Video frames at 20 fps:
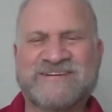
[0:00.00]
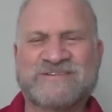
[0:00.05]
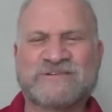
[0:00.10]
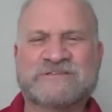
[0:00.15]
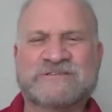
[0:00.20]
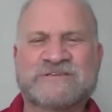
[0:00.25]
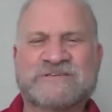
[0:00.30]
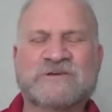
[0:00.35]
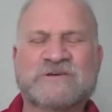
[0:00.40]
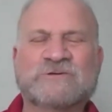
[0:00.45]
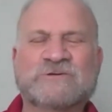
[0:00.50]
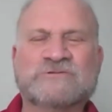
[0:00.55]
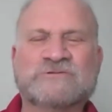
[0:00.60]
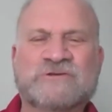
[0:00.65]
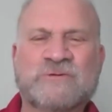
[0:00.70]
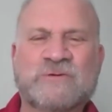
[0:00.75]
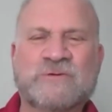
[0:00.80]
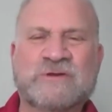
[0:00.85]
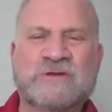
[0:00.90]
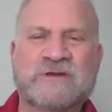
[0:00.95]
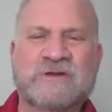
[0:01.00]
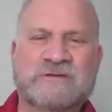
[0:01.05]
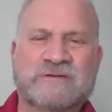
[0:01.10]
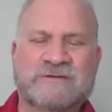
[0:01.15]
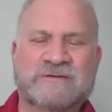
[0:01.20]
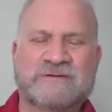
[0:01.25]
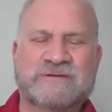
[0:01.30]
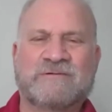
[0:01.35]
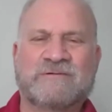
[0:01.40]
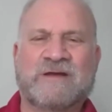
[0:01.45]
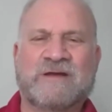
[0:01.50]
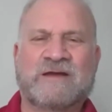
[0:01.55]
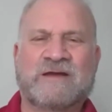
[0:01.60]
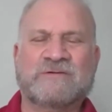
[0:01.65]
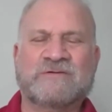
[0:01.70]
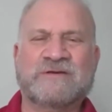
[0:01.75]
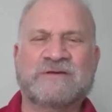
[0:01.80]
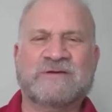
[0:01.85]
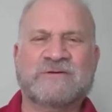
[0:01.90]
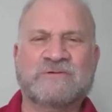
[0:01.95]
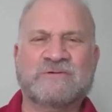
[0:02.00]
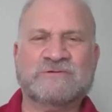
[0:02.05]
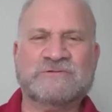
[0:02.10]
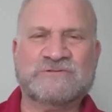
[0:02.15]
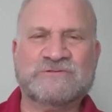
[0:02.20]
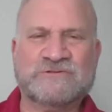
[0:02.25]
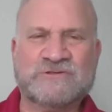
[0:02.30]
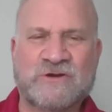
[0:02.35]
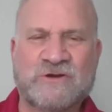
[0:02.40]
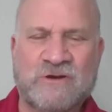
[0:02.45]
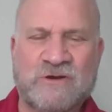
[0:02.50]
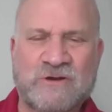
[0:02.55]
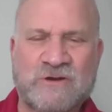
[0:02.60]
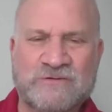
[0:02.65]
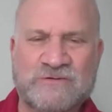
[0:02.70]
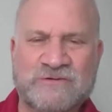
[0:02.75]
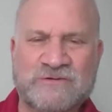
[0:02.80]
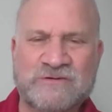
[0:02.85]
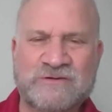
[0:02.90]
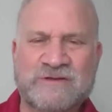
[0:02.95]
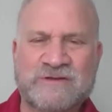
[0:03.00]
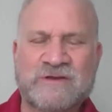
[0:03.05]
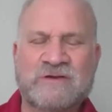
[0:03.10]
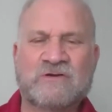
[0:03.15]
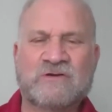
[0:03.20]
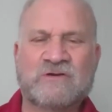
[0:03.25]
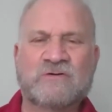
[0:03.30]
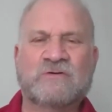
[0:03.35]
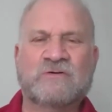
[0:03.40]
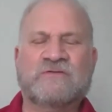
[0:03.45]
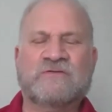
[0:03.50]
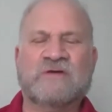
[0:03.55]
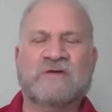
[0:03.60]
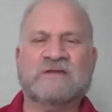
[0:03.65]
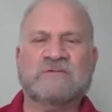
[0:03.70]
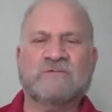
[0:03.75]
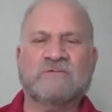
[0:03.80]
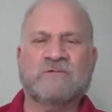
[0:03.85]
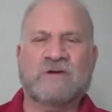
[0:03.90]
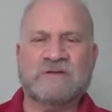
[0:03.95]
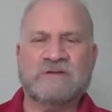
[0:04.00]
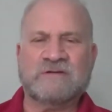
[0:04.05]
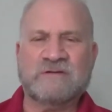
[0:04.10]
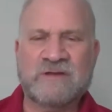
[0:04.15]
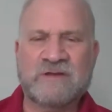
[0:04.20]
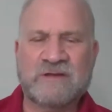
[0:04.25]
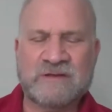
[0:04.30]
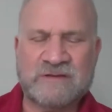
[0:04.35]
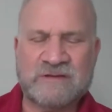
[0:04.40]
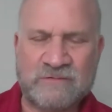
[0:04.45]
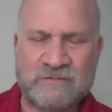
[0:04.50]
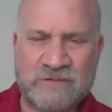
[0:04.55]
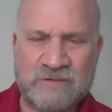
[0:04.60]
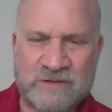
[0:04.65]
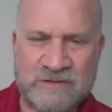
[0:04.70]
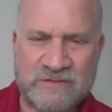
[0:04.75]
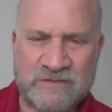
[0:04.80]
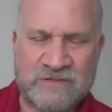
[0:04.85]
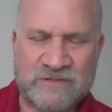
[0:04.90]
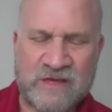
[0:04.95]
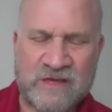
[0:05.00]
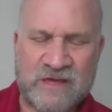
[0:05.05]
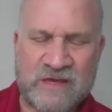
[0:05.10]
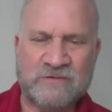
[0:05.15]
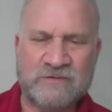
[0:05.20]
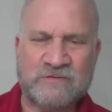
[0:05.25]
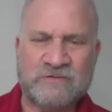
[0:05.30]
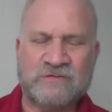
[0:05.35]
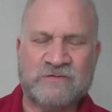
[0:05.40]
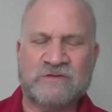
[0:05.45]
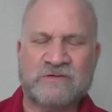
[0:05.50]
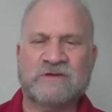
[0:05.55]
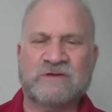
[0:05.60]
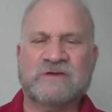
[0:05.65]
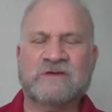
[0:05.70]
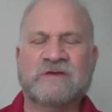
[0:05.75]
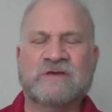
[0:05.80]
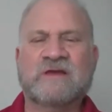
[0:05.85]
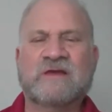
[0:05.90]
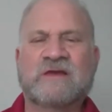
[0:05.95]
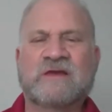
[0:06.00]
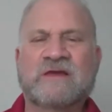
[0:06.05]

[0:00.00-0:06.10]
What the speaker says: We'll see who's doing it around here, who's in charge, who, if anyone, that we can say or see.